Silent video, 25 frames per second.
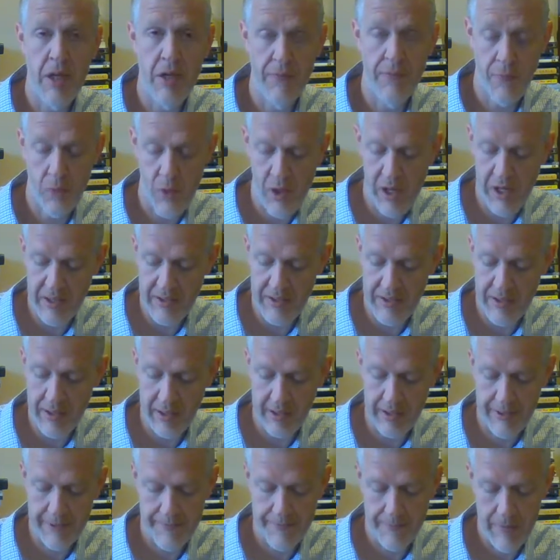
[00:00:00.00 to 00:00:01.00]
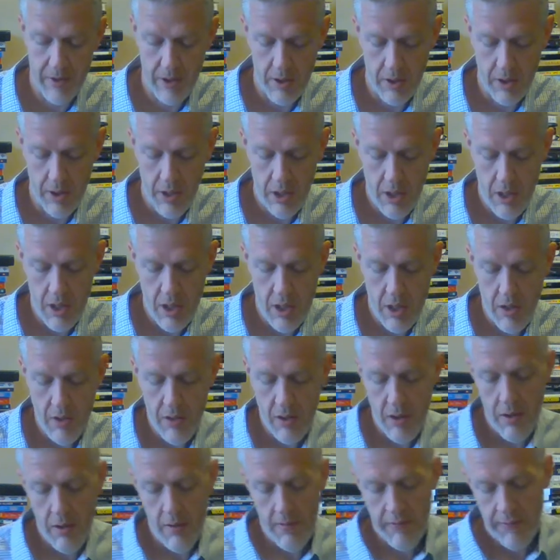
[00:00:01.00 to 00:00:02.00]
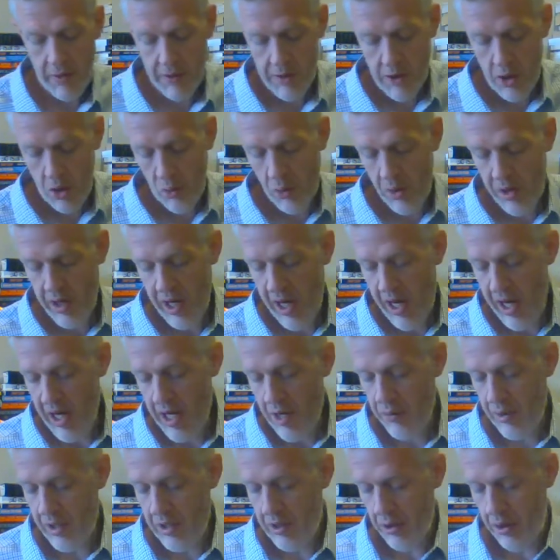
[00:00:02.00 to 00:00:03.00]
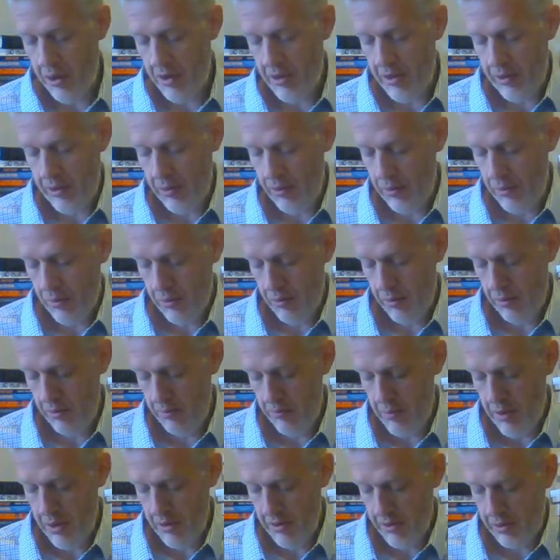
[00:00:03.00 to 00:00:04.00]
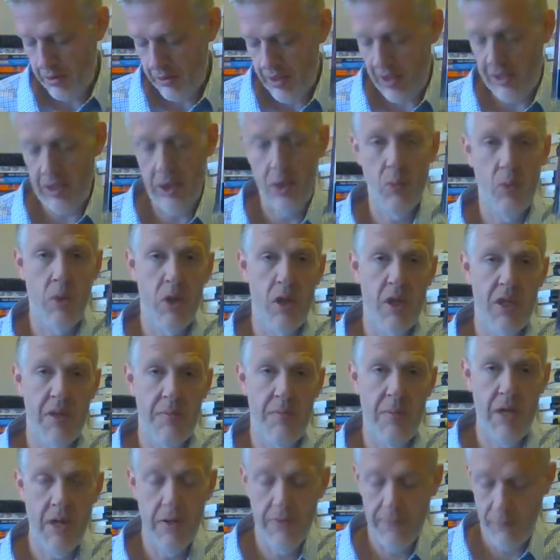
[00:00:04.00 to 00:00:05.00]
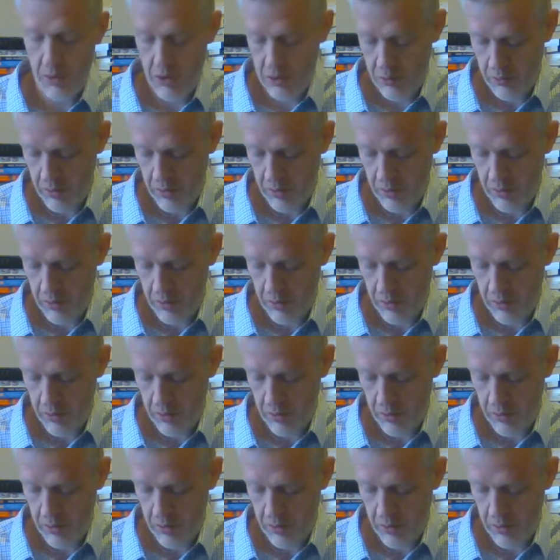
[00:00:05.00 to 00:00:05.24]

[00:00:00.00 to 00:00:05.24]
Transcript: page four eighty-six. Footnote one eighty returns to Mill's Collected Works, page four